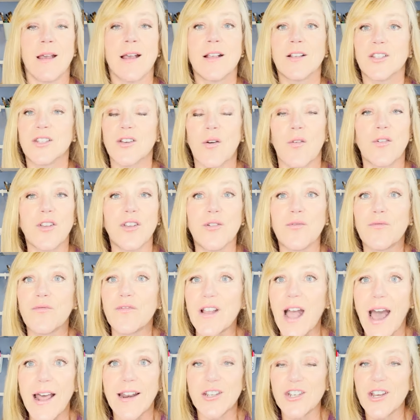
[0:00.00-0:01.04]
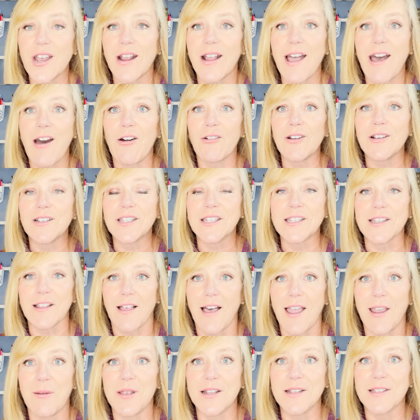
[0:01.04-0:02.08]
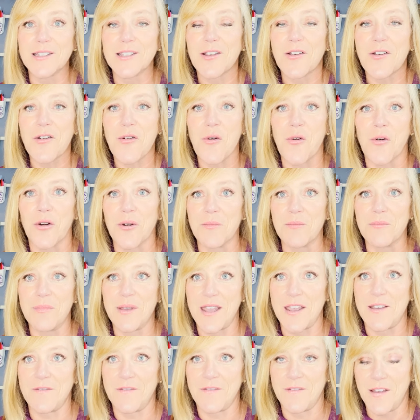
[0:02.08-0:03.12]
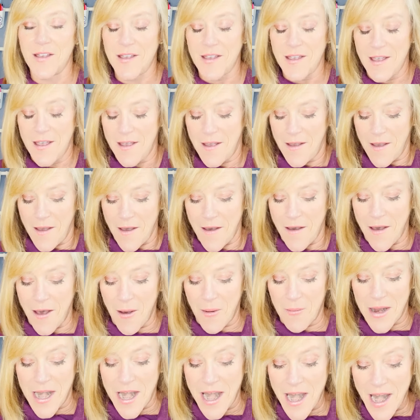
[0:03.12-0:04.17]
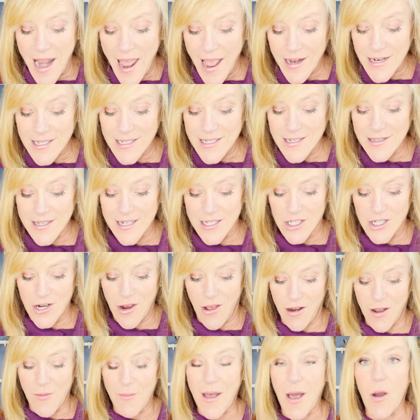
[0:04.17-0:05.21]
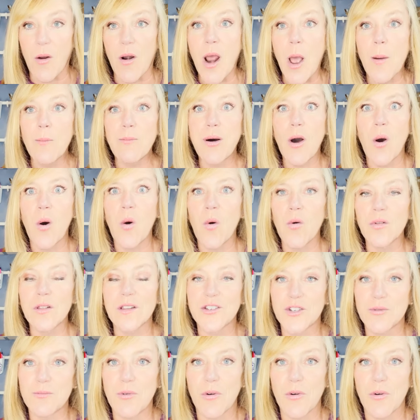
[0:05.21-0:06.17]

So you've got to check out Slyman's corned beef. Um, next, let's talk about Polish